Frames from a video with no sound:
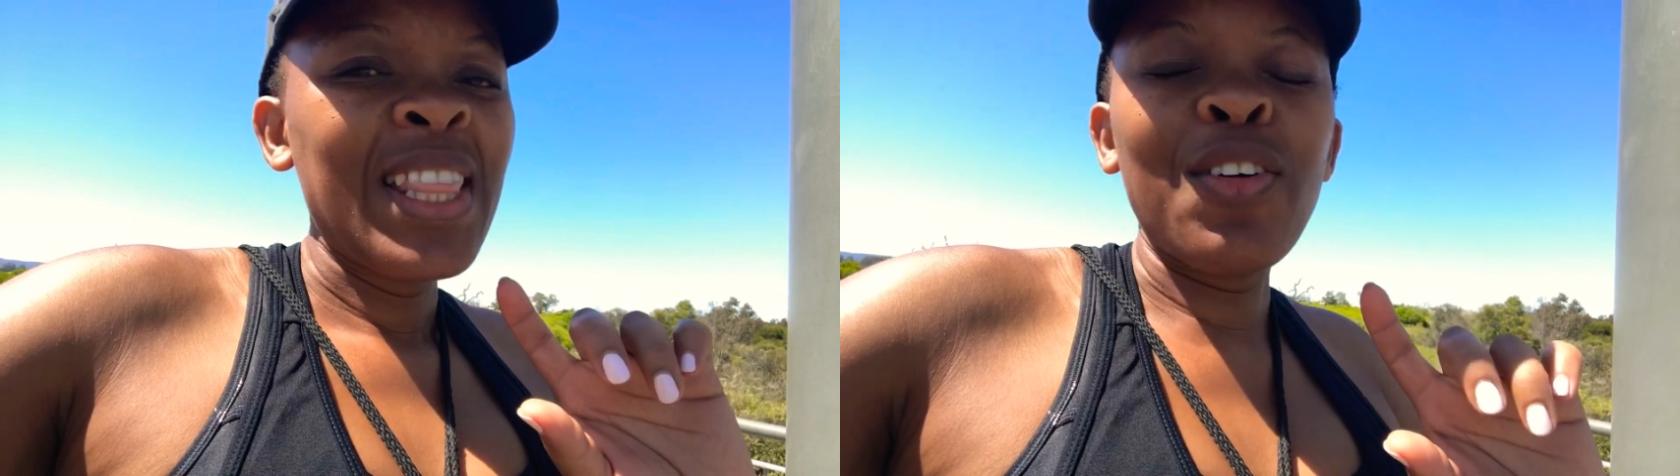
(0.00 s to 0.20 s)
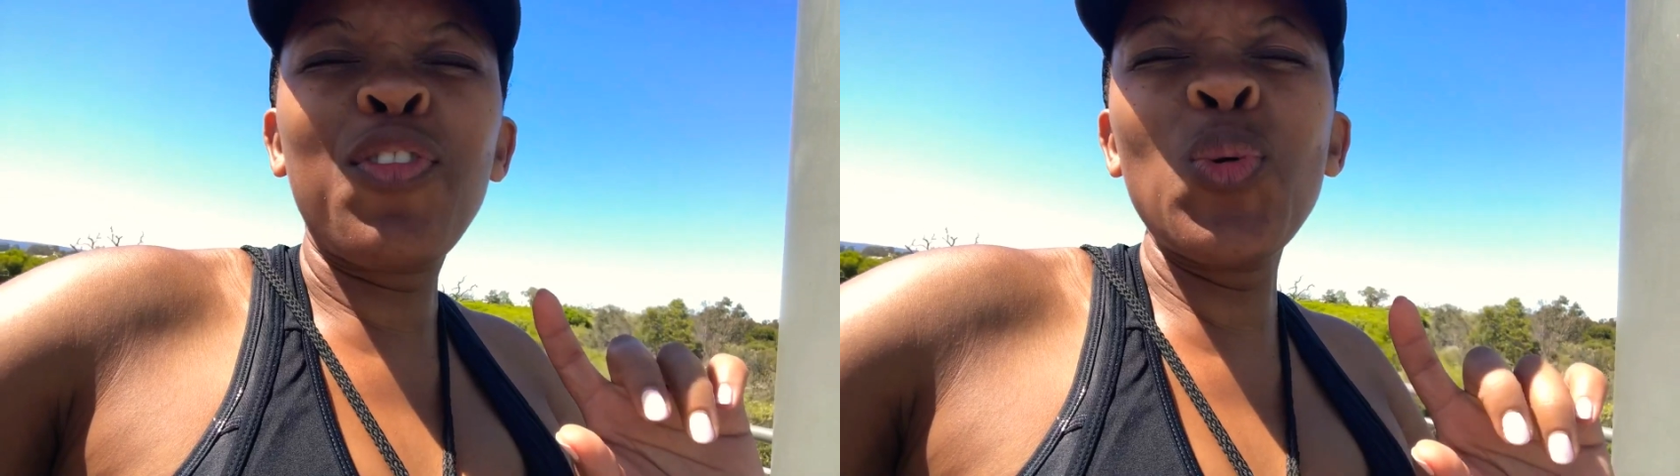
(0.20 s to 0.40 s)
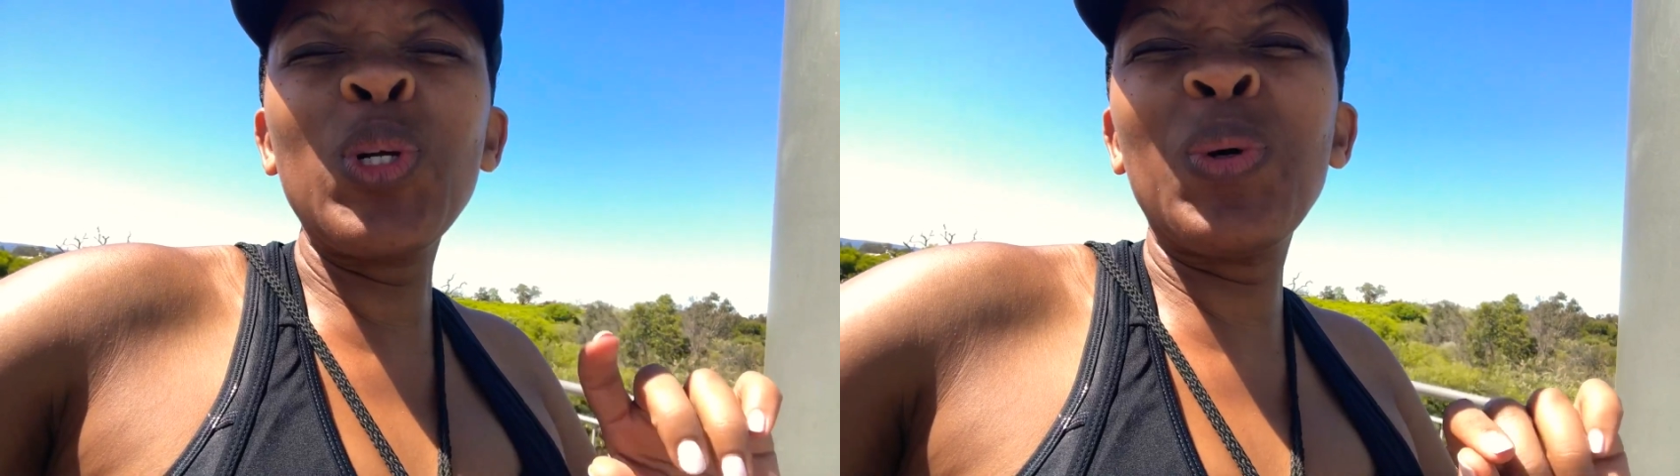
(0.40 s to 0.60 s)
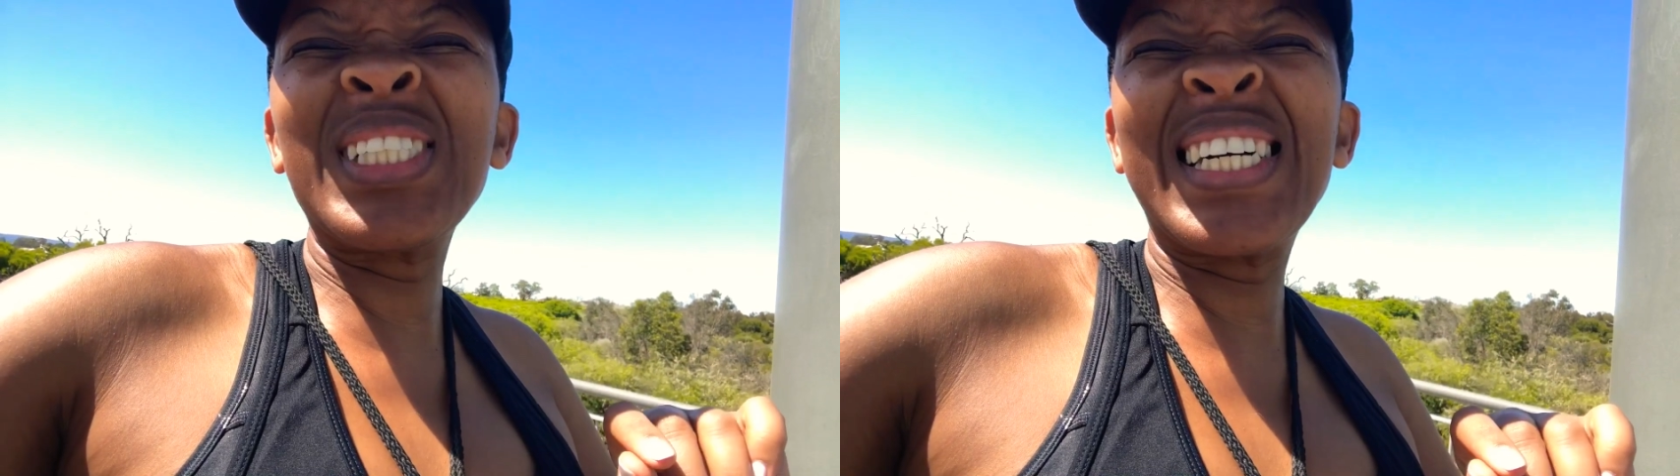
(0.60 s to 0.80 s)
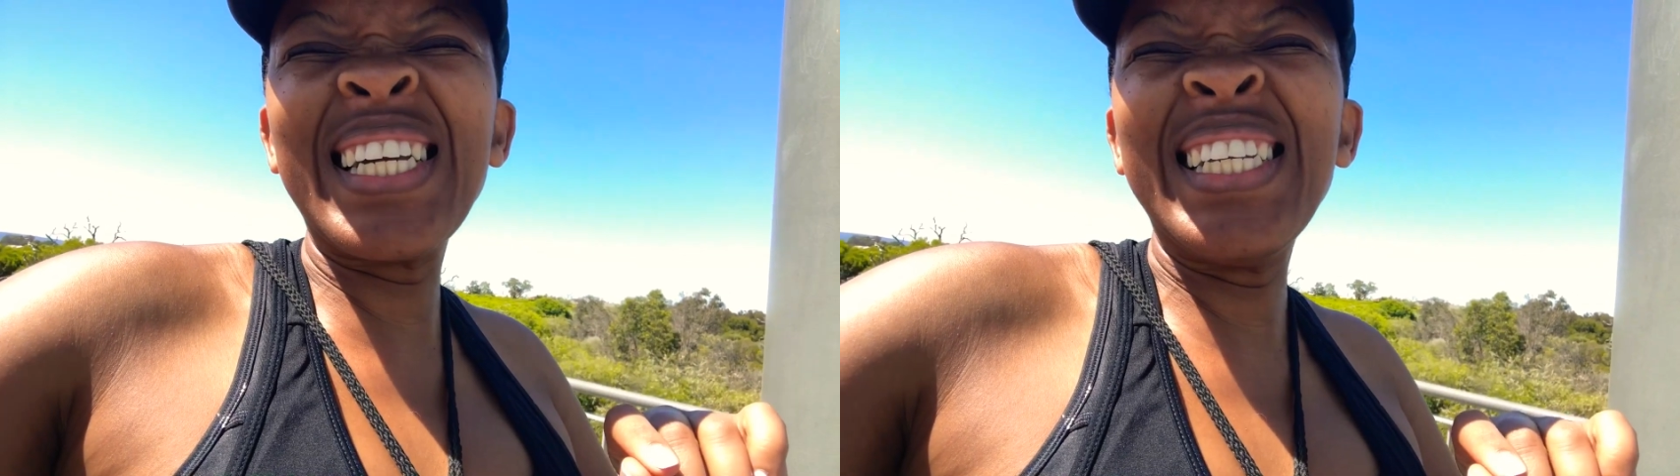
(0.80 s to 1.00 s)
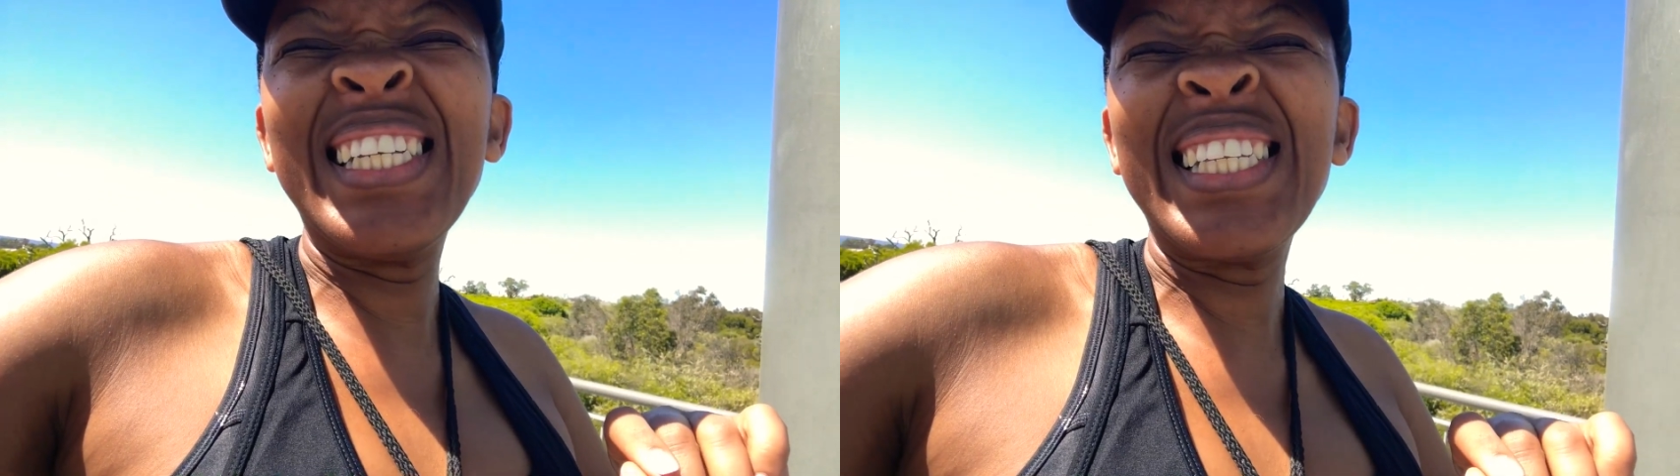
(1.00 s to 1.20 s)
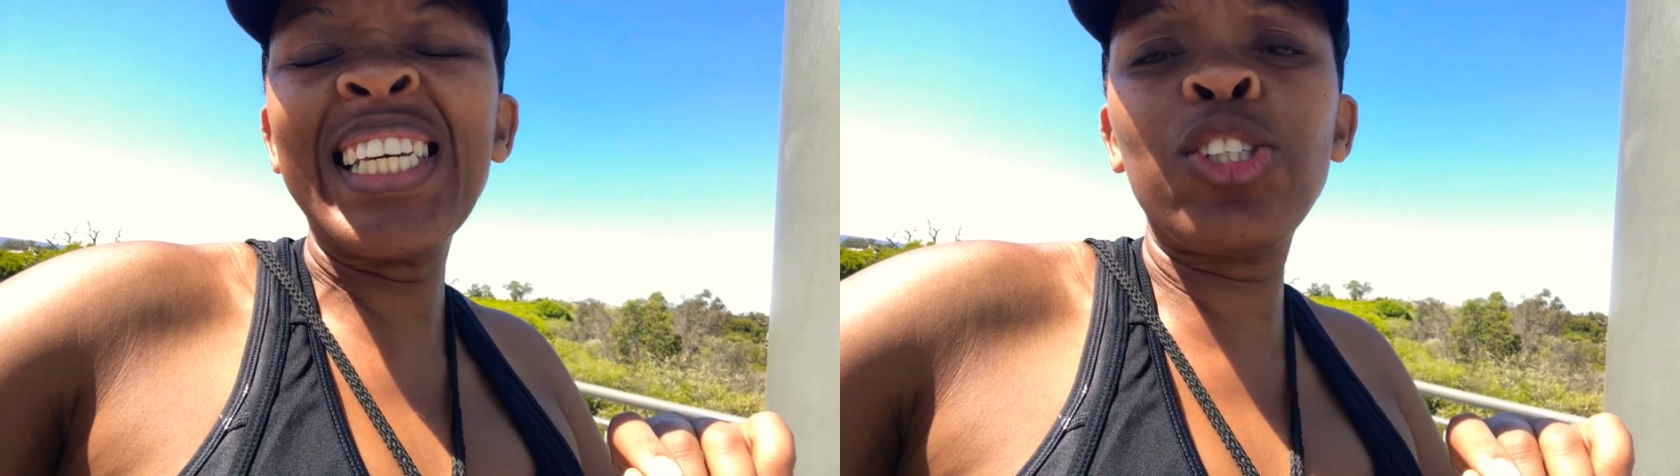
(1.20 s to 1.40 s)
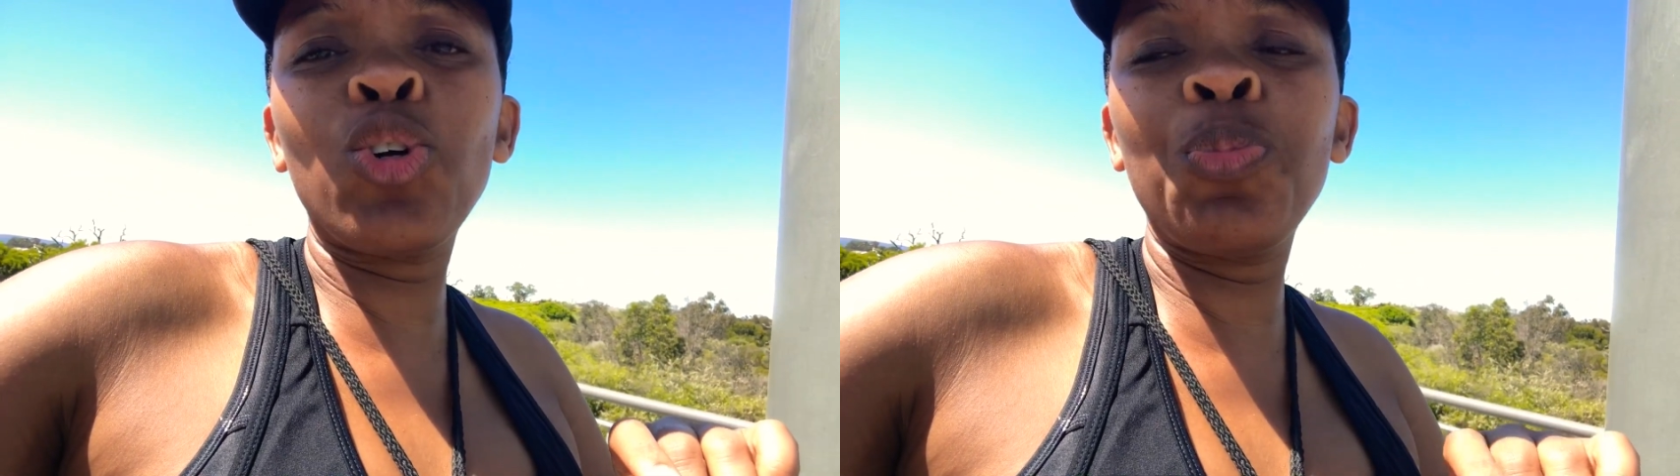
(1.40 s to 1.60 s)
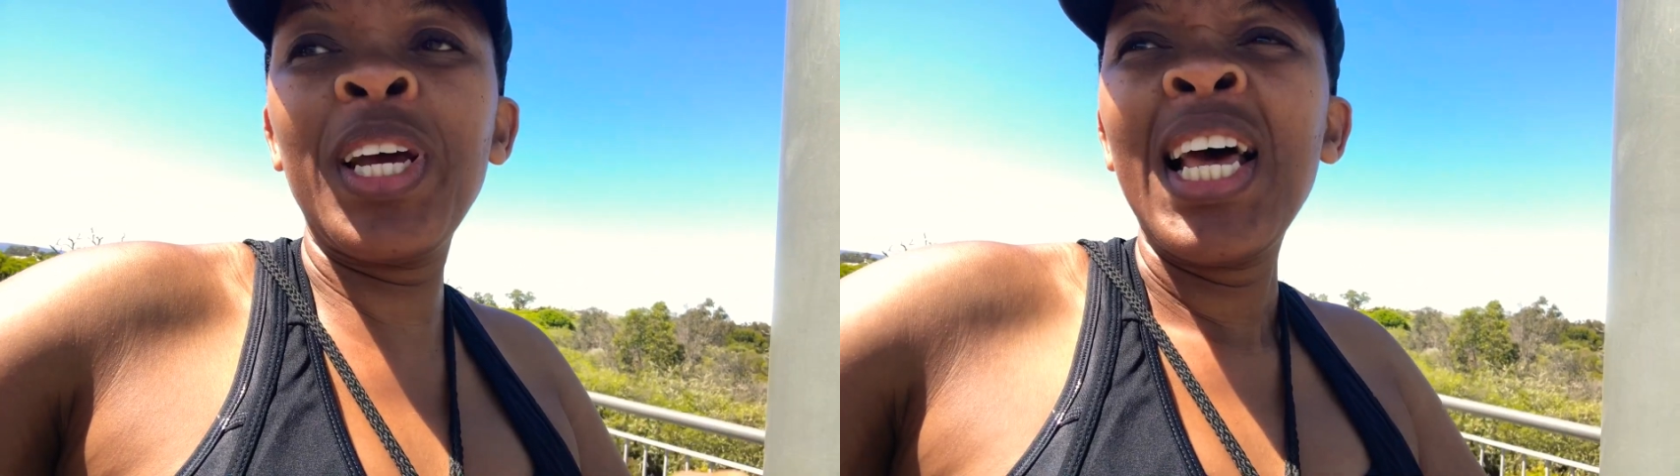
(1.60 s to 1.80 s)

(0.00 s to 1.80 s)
The fluid was green. They showed me.